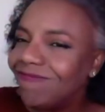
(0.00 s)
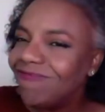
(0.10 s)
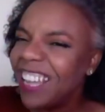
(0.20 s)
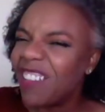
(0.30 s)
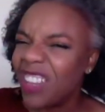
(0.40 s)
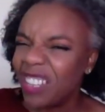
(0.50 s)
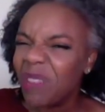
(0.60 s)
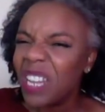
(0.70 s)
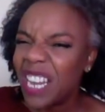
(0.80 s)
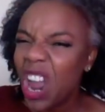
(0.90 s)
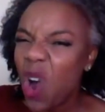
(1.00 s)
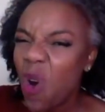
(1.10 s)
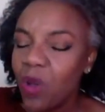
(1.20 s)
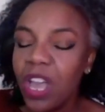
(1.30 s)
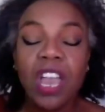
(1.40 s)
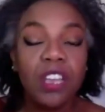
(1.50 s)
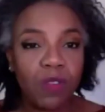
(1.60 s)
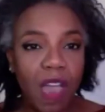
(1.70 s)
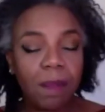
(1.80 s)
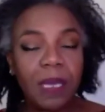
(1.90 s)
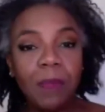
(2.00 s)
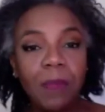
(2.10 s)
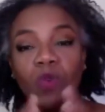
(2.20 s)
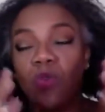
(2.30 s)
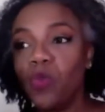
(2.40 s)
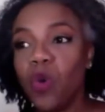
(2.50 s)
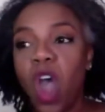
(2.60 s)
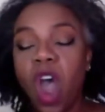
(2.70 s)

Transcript: none of us really know. You have people who